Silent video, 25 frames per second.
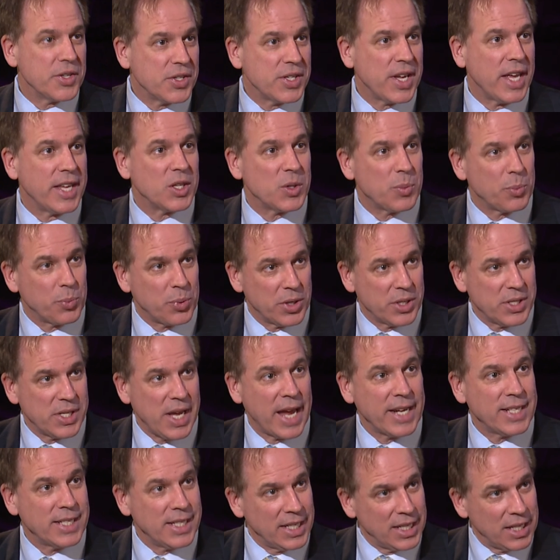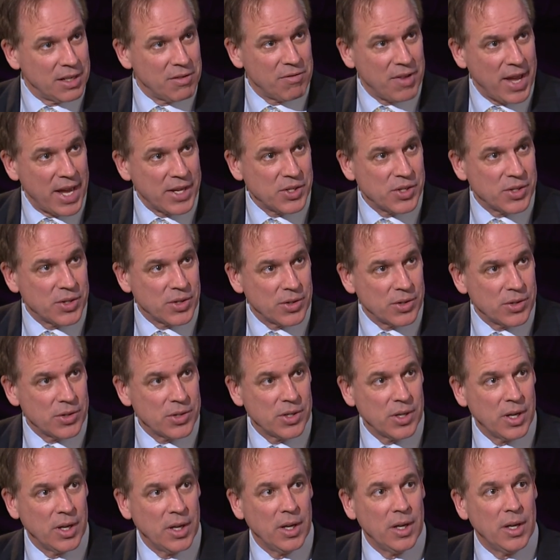a sense, protecting
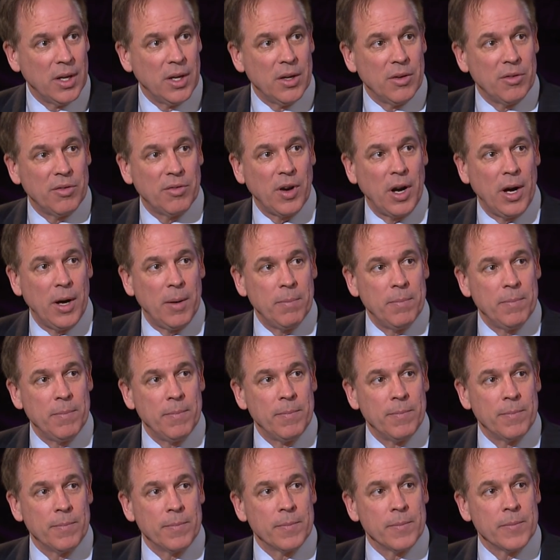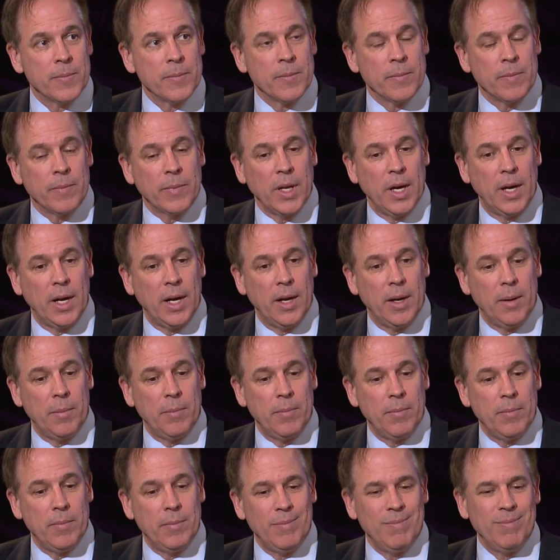investors from um,
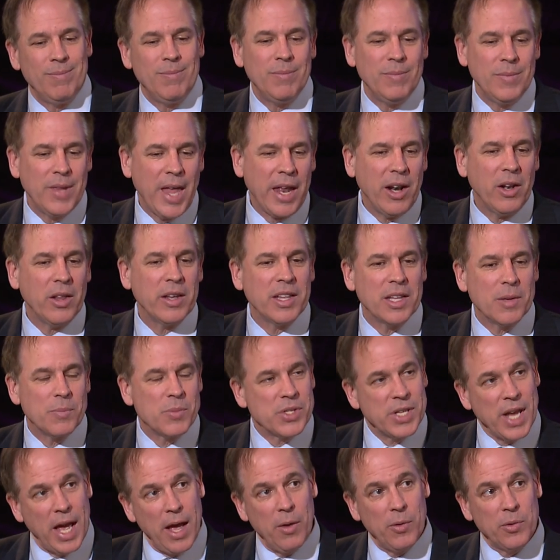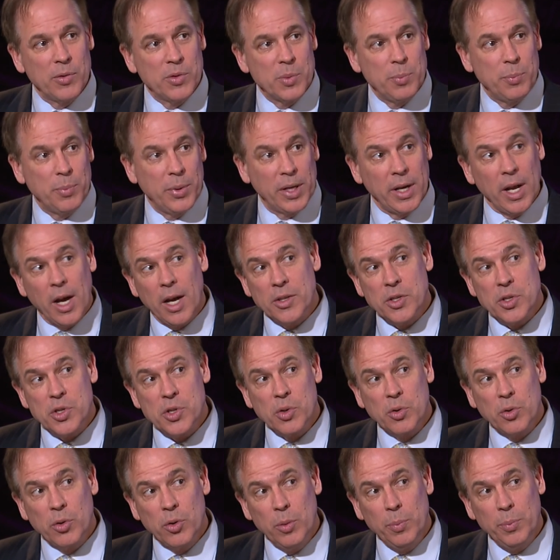not only themselves, but
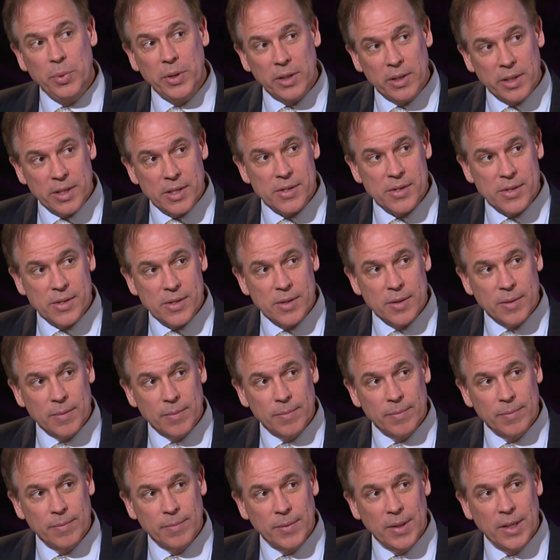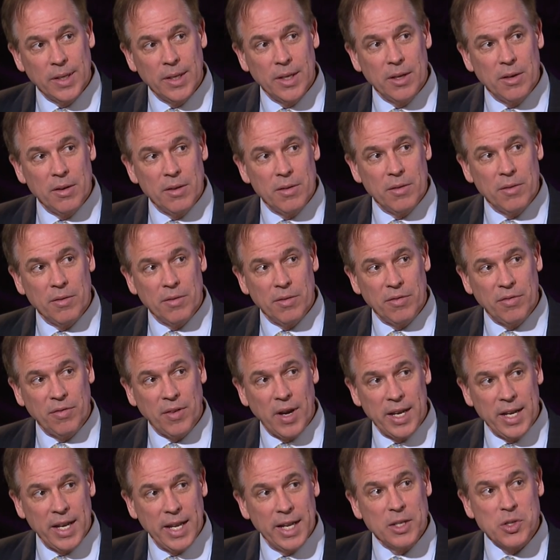unscrupulous
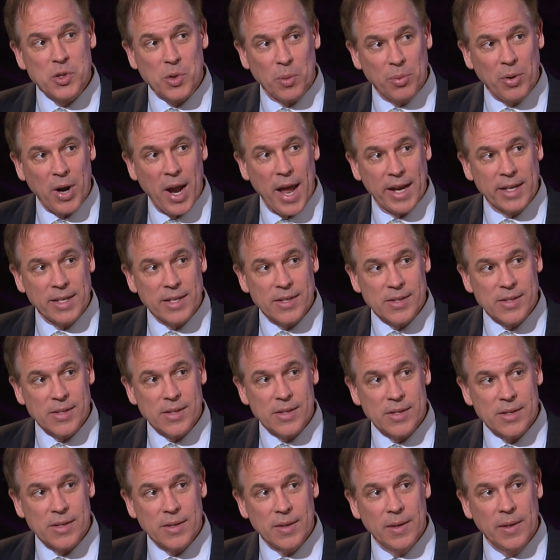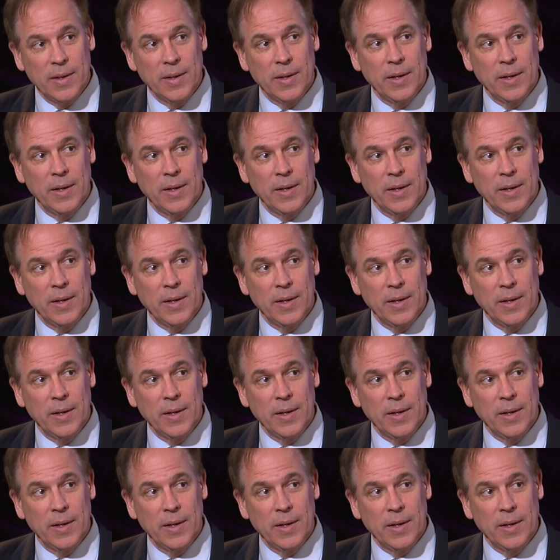financial practices.